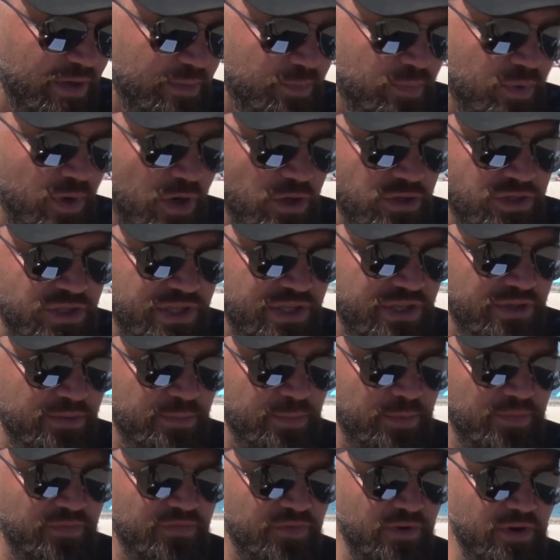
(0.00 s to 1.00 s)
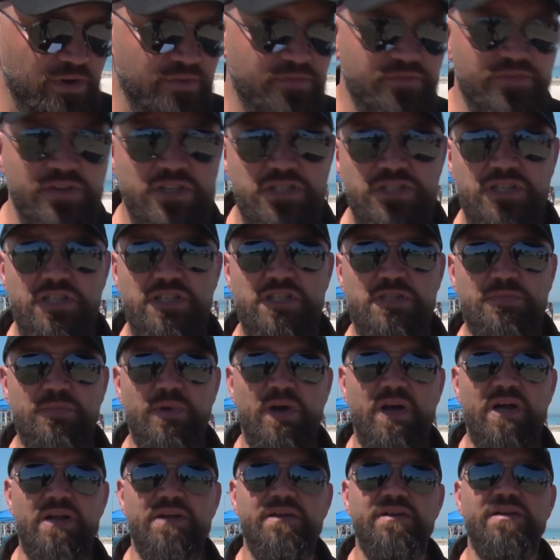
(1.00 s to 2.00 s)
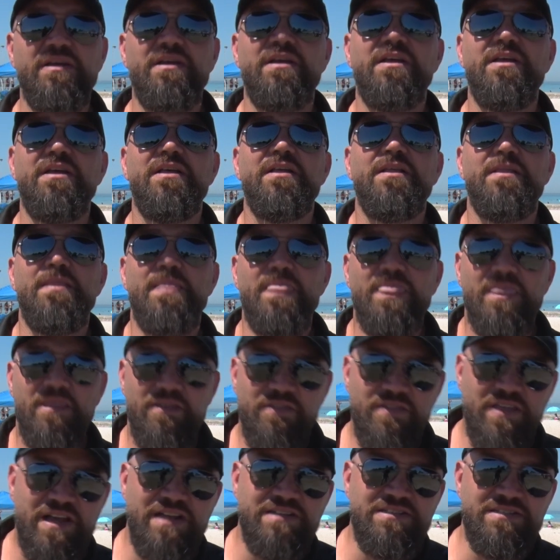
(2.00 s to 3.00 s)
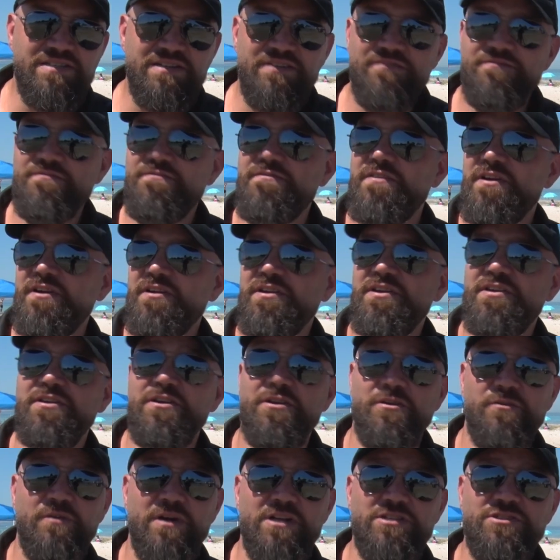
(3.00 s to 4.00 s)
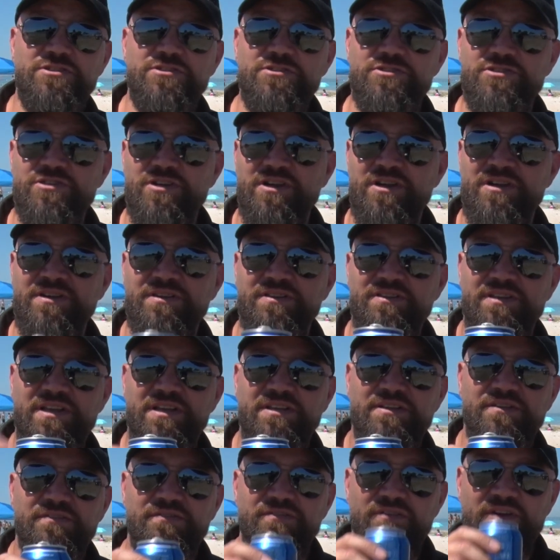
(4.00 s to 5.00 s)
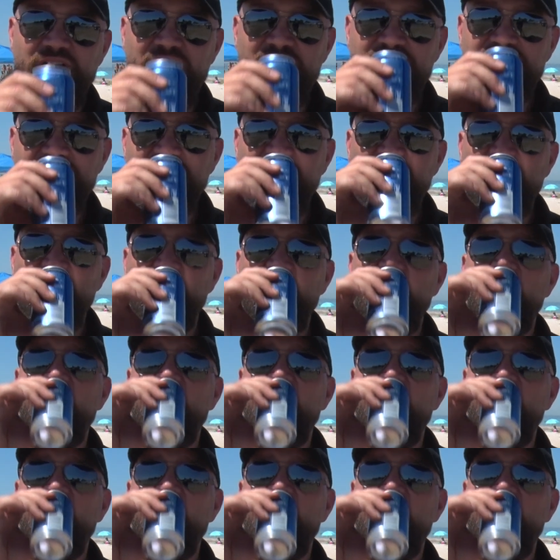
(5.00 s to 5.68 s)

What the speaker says: approaching your preferred fishing spot? That's a very good question, John. Thank you for asking.